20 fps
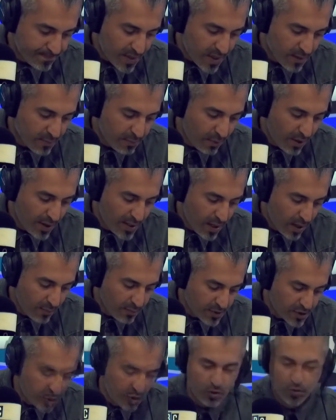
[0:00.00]
Point
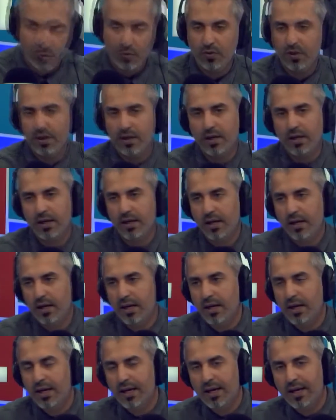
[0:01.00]
number two
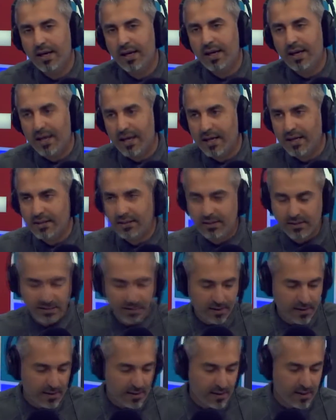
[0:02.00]
is
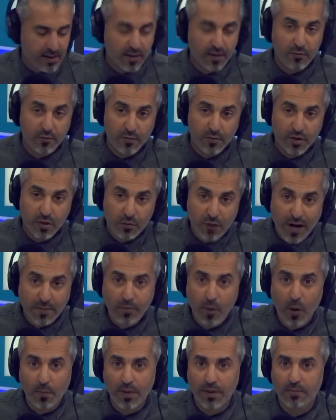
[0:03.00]
to red
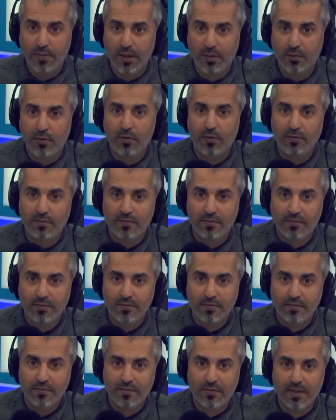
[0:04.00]
poppy people.
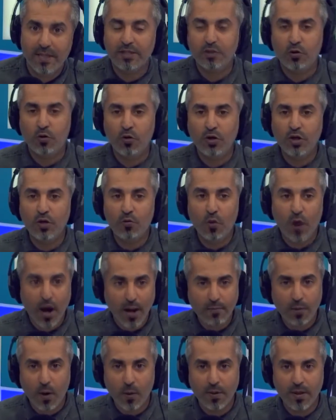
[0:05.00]
Let's call you
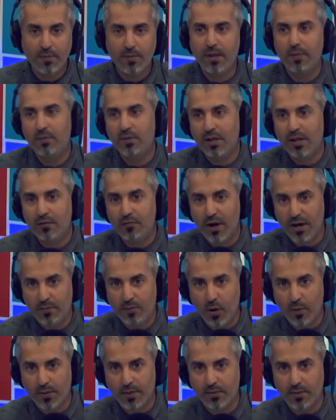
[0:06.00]
white poppy people and red
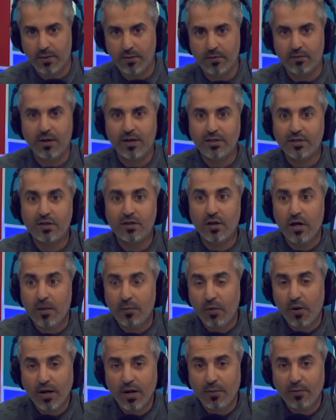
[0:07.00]
poppy people, right? So
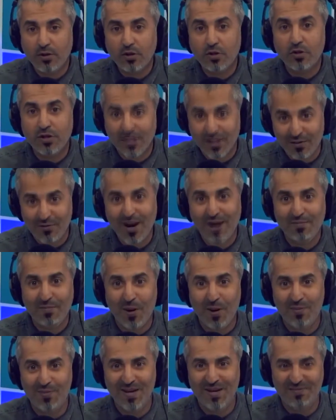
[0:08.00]
point number two is to red
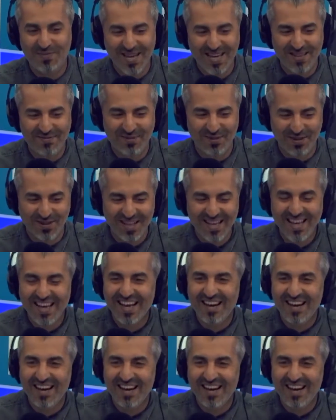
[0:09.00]
poppy people.